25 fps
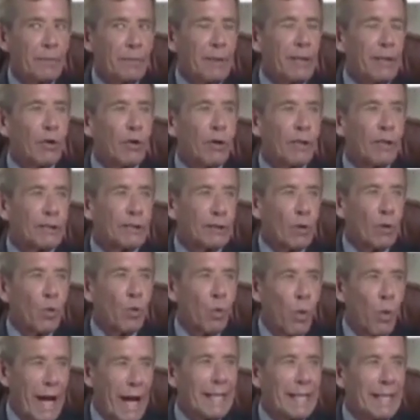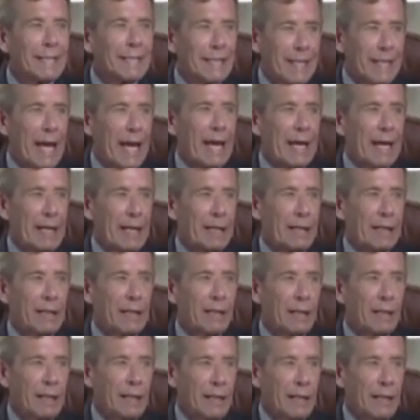because weight
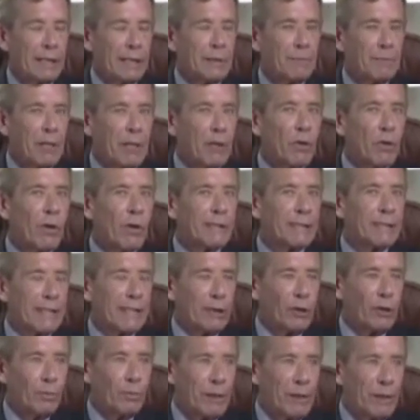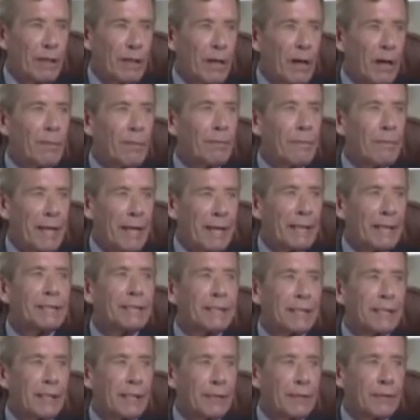gain is because you become
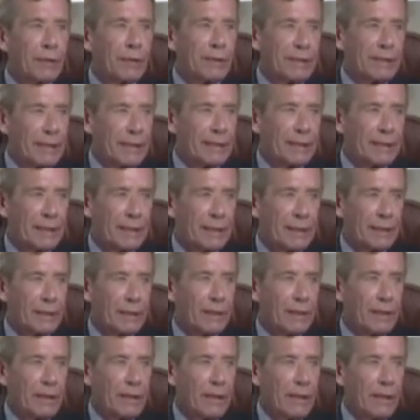insulin resistant.